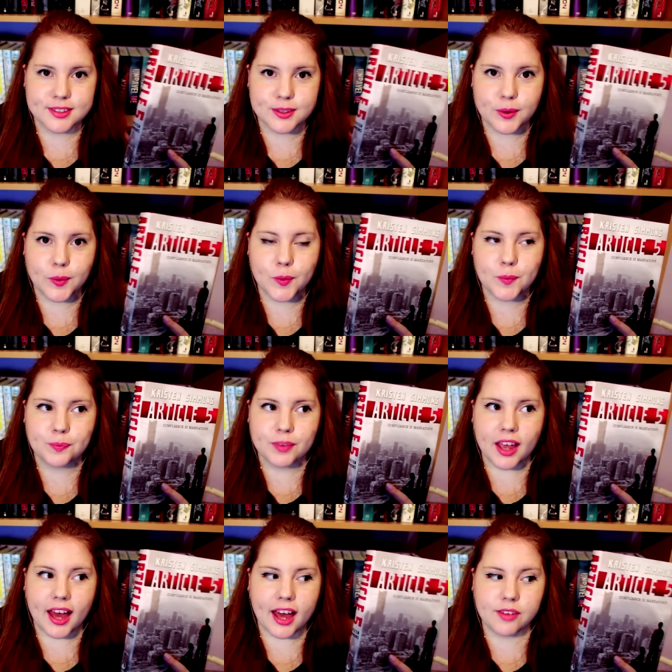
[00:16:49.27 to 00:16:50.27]
So
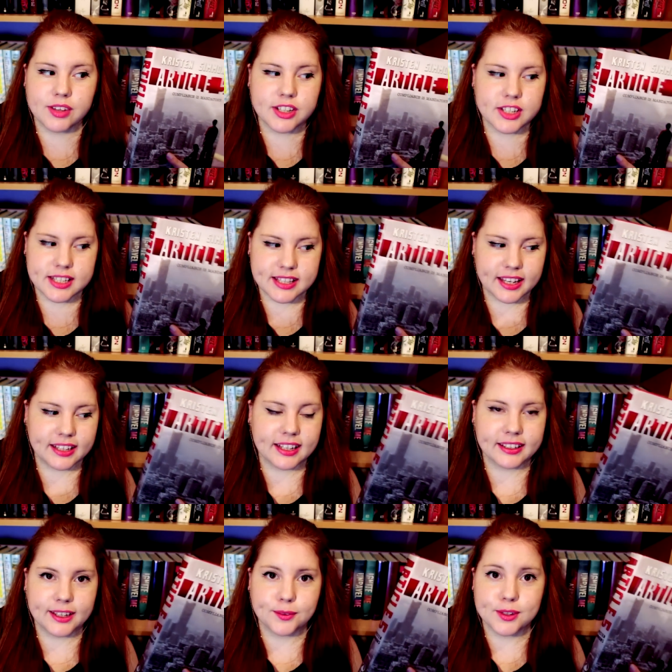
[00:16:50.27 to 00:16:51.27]
I will just say
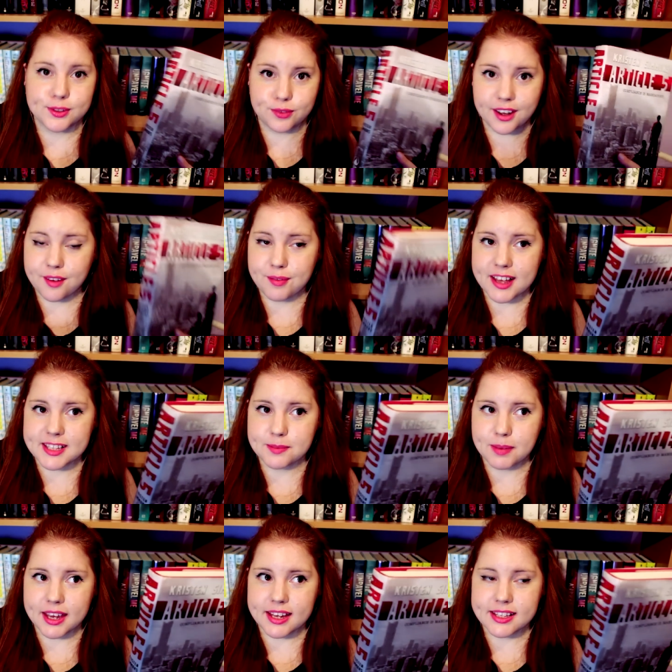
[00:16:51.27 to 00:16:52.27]
that it was very
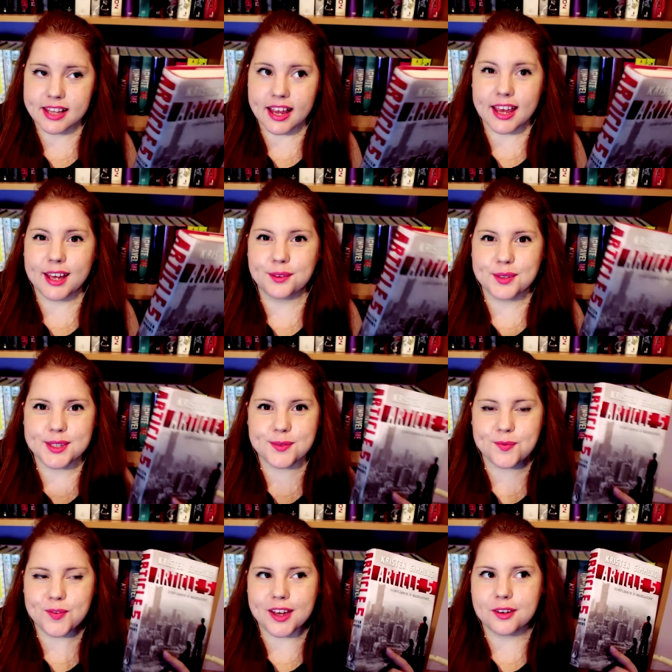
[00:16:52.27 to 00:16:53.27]
fast-paced. It was
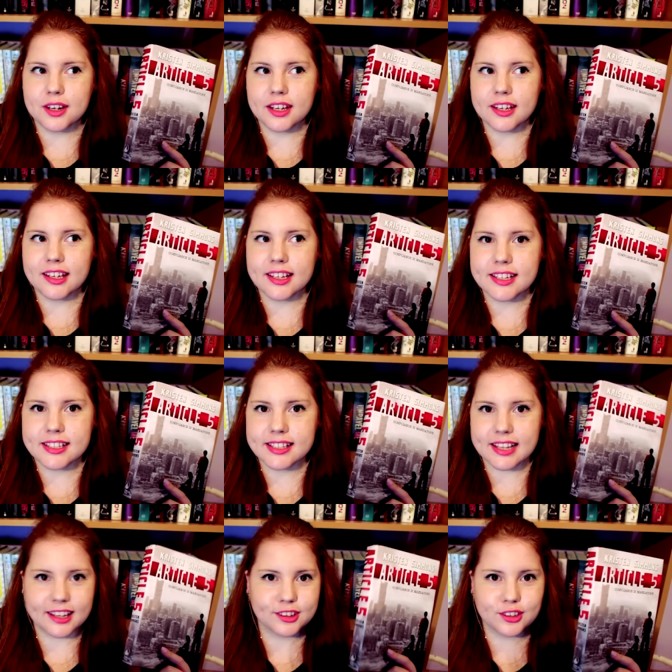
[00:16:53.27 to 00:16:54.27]
very
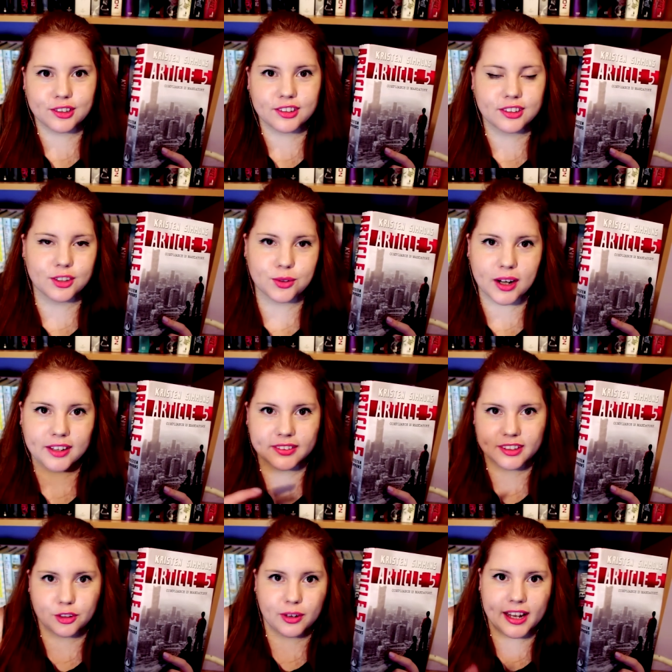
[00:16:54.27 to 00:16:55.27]
centered
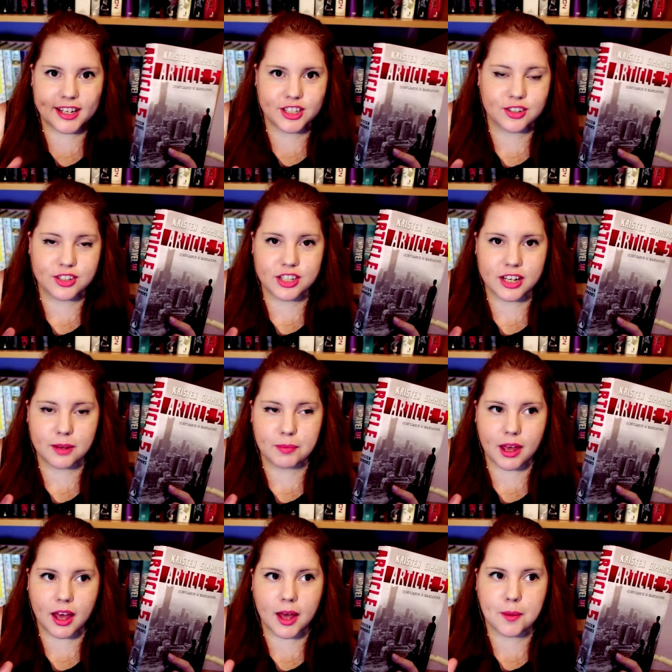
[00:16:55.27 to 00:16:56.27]
around the relationship
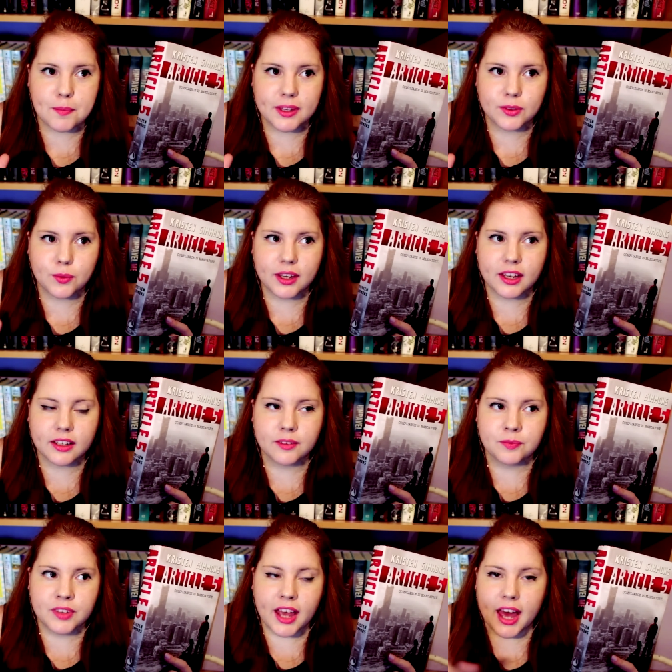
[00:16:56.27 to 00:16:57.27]

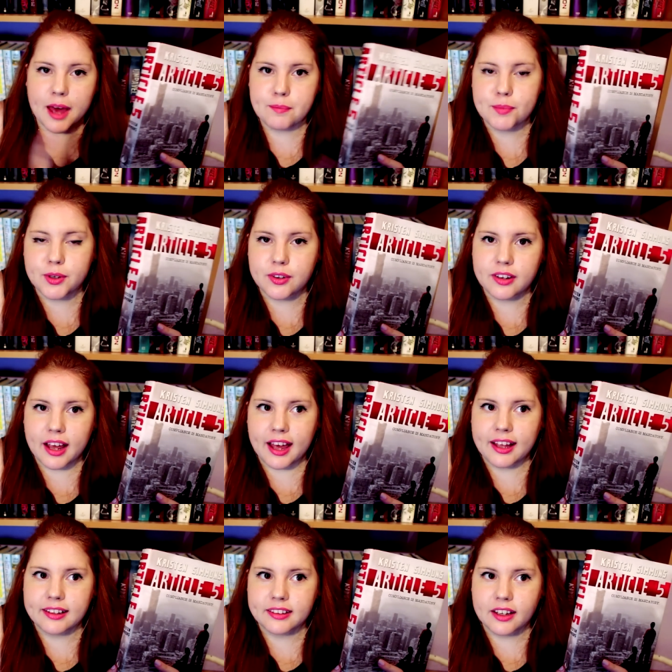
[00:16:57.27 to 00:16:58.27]
between Amber
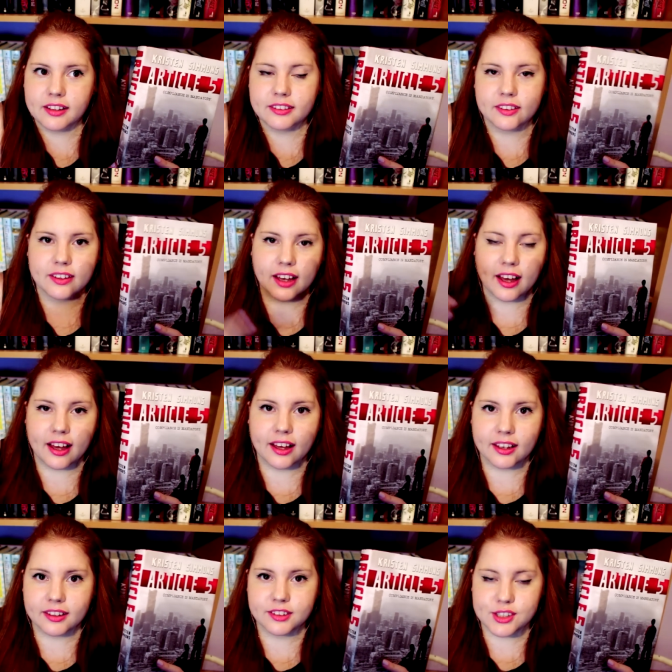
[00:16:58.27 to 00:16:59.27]
and the
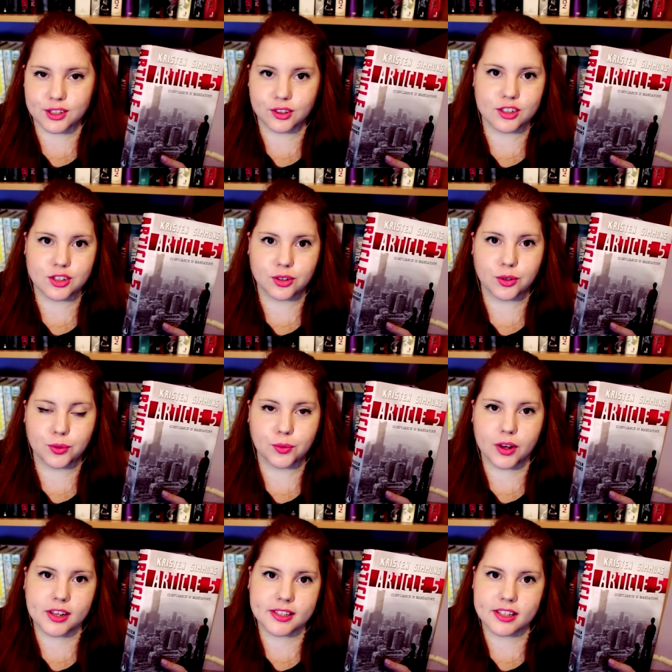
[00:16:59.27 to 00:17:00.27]
guy, the soldier who
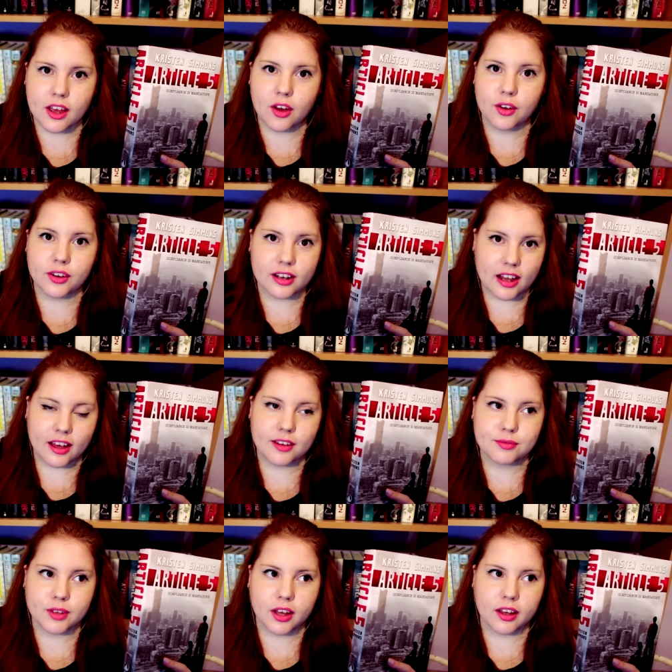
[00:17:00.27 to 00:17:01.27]
was her
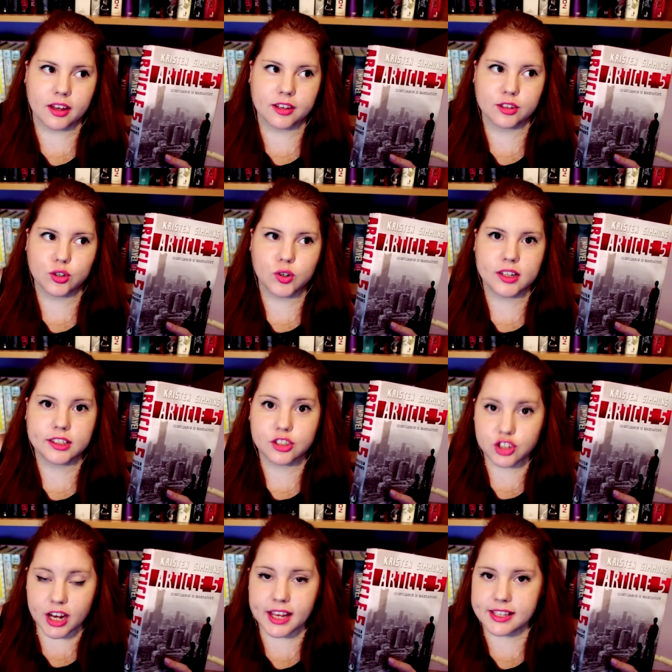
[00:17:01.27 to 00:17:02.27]
love,
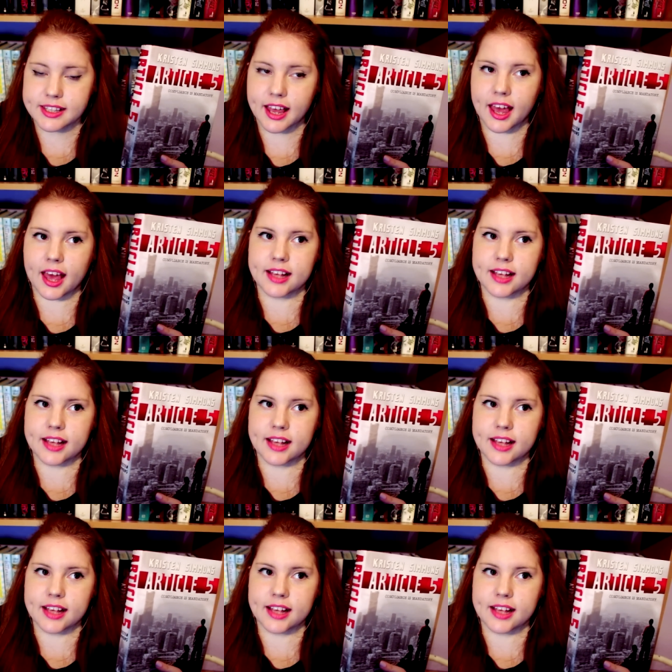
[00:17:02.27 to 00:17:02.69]
called Chase.